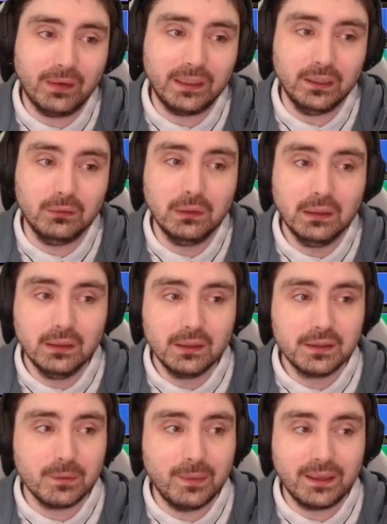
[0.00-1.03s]
value
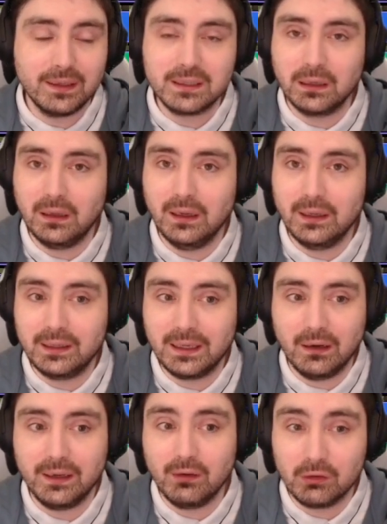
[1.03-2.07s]
to make this
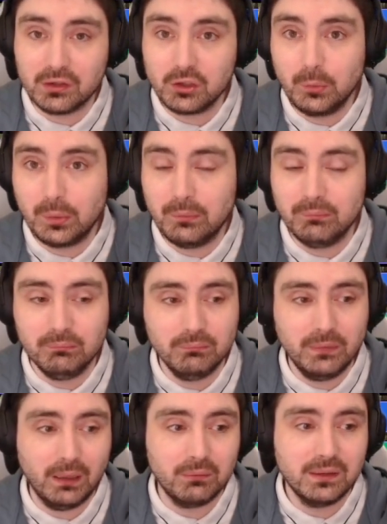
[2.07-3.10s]
guy a super,
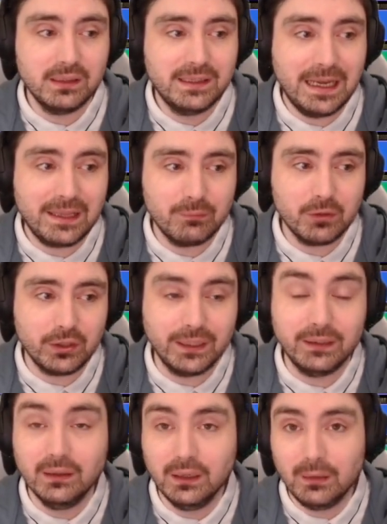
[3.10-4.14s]
you know, death
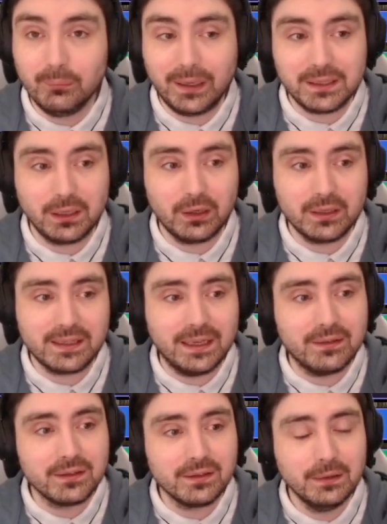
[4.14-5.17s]
machine makes a lot of
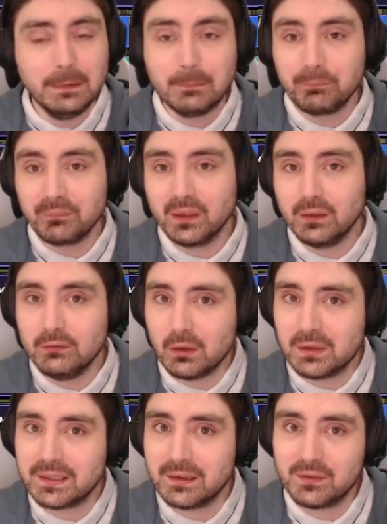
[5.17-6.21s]
sense.
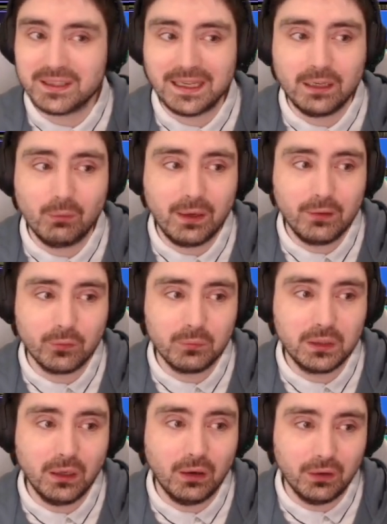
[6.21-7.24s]
Notice I've stayed away from
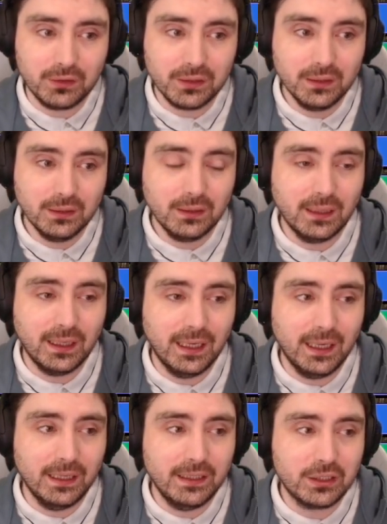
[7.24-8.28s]
guard
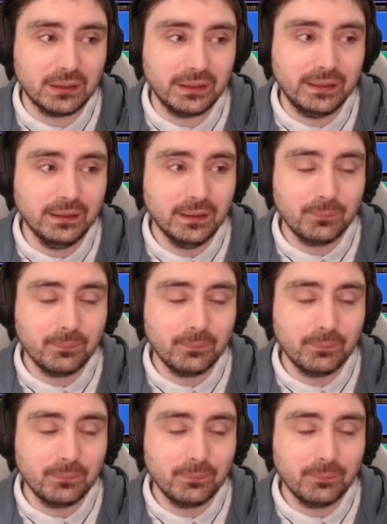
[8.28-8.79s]
initially,